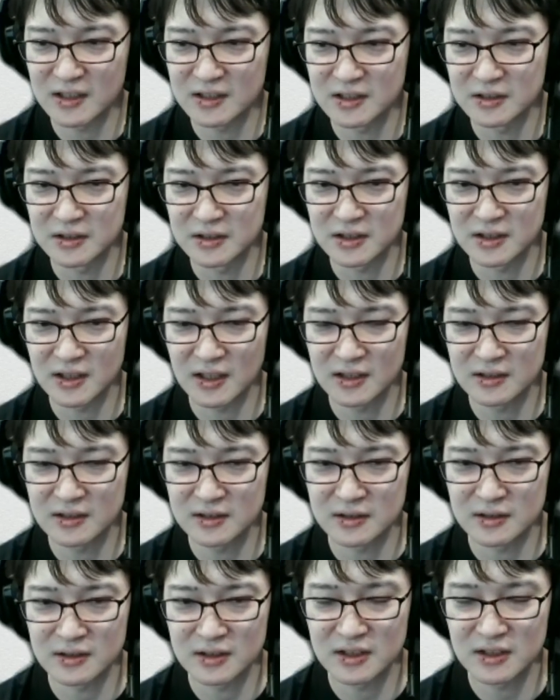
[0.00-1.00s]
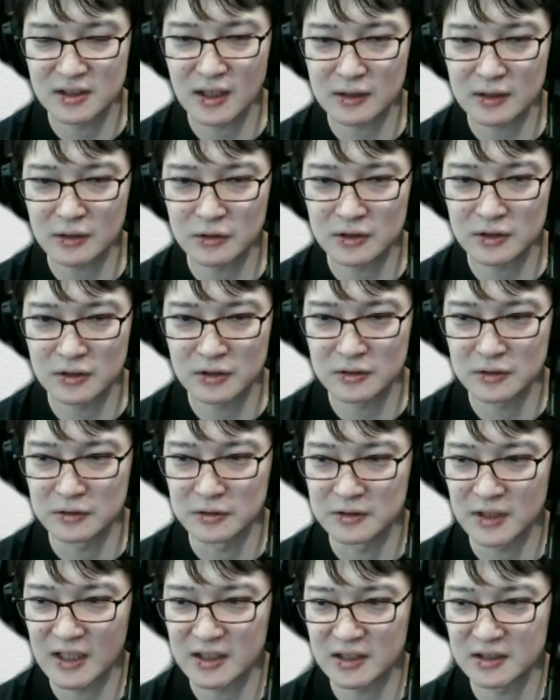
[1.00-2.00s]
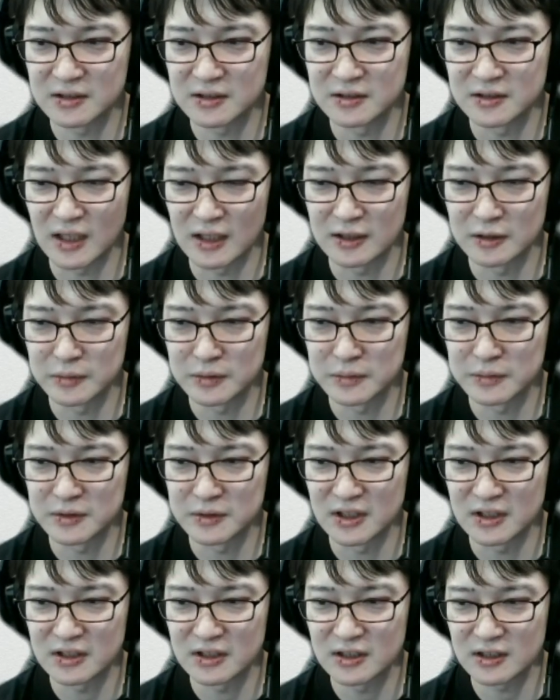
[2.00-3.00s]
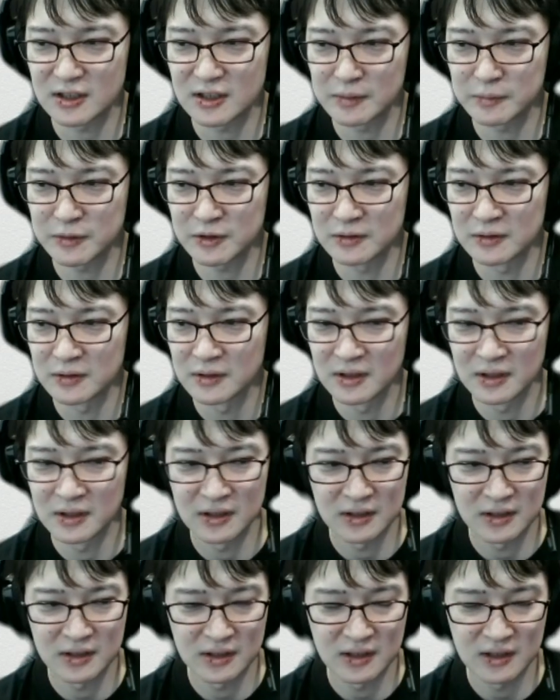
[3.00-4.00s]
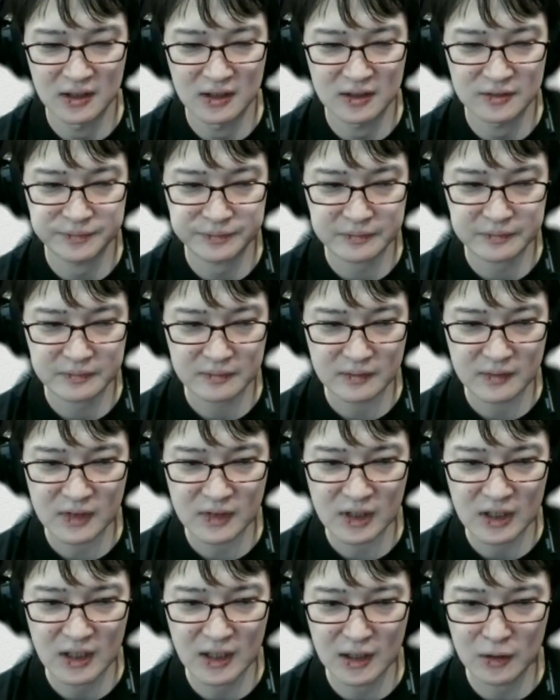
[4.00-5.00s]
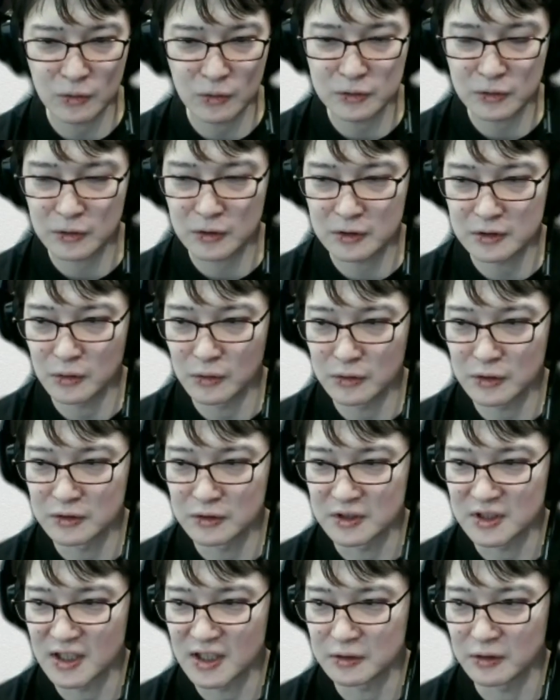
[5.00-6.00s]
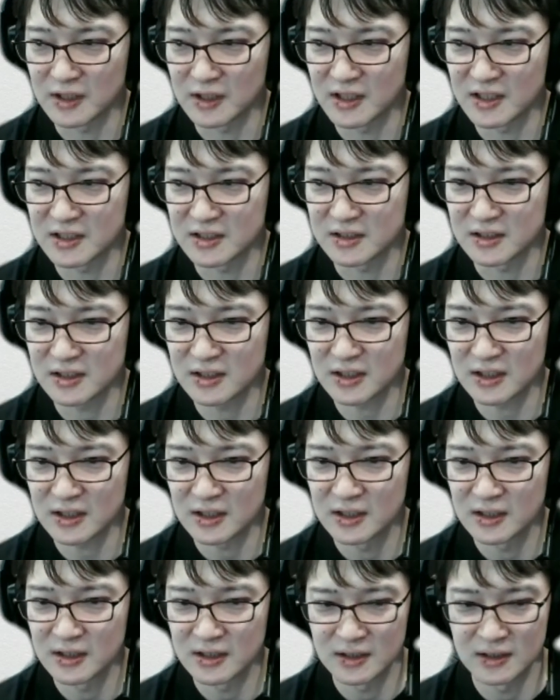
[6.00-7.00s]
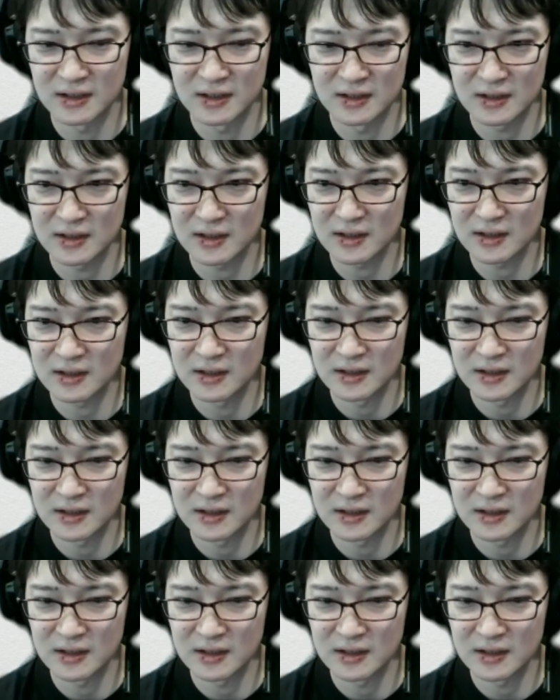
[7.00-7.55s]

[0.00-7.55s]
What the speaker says: the base model, which has nothing to do with additional features, was inferior to the control model.